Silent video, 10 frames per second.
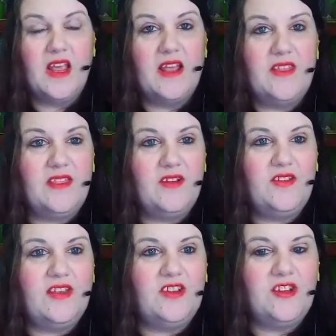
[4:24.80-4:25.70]
And then
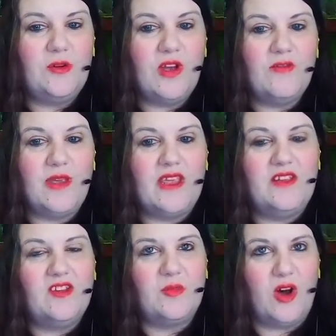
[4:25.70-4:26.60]
there's the issue of
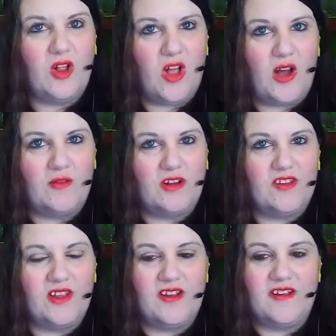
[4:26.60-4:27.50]
making small
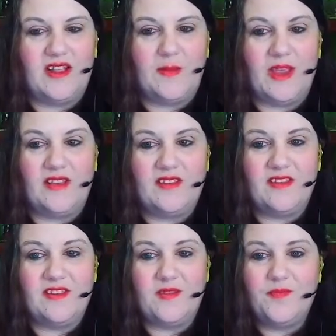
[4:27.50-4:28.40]
offerings on a daily
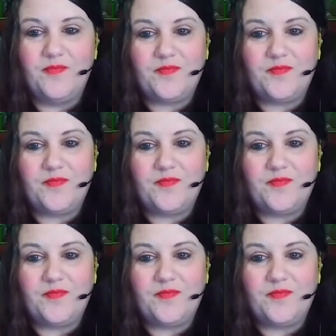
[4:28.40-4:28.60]
basis.